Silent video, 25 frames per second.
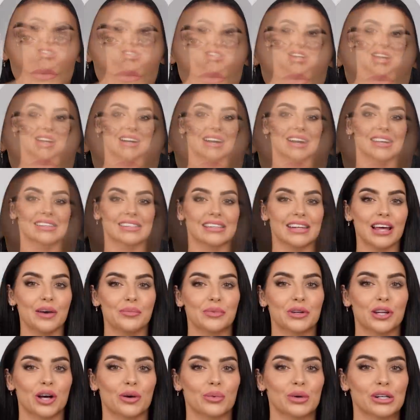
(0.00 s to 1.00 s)
So yeah, guys, let
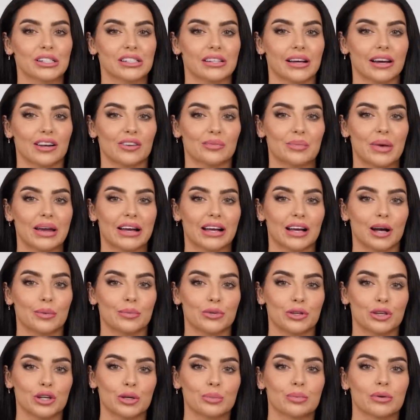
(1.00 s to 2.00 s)
me know which side of makeup
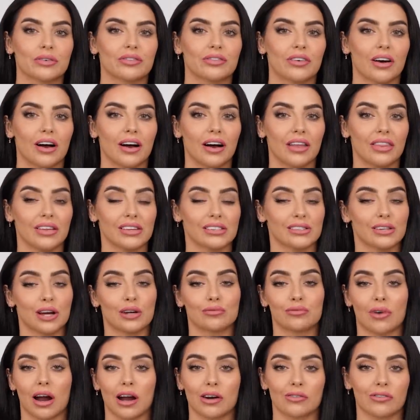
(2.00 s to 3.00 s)
you prefer. There's
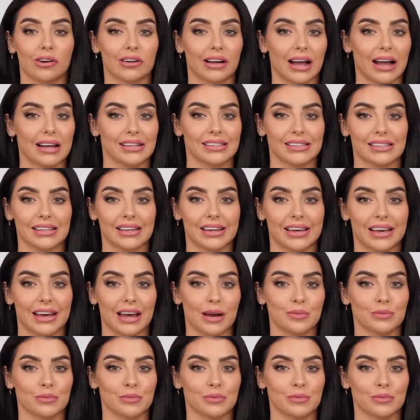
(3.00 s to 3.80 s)
no right or wrong answer here.